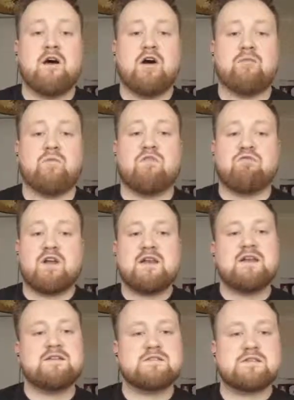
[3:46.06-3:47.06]
we really
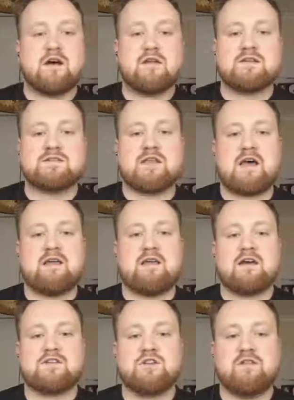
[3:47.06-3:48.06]
need to understand
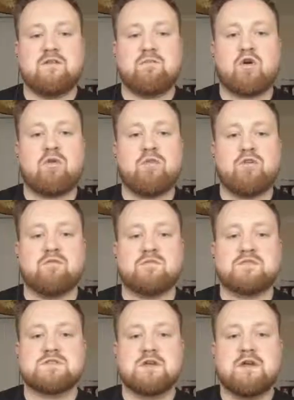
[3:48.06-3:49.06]
actually the
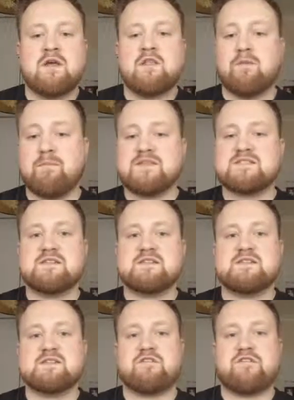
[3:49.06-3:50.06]
problems that
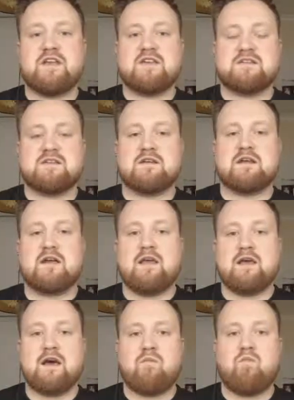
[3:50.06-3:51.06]
businesses are facing, okay,
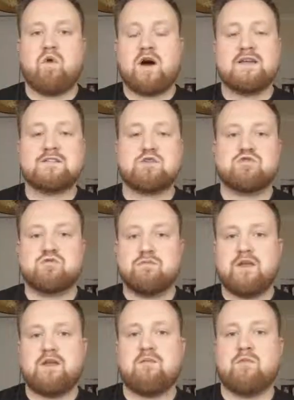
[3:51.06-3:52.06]
and why social
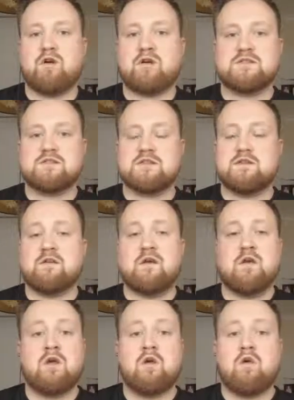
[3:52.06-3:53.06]
media marketing
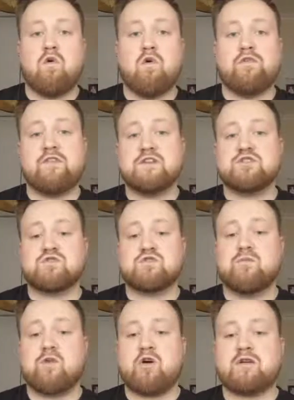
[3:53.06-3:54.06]
or digital
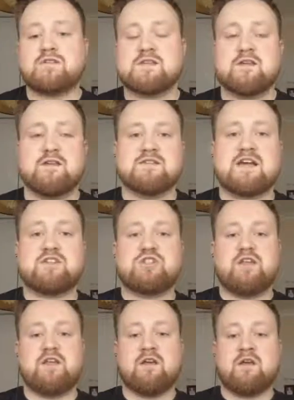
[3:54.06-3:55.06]
marketing is
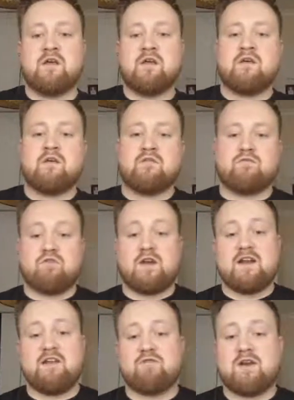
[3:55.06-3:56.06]
actually
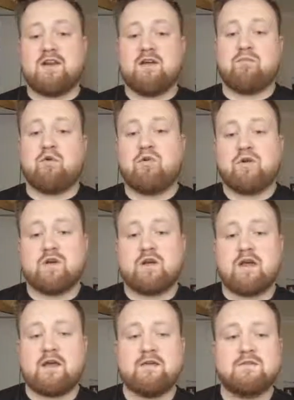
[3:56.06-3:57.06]
really, really important, okay.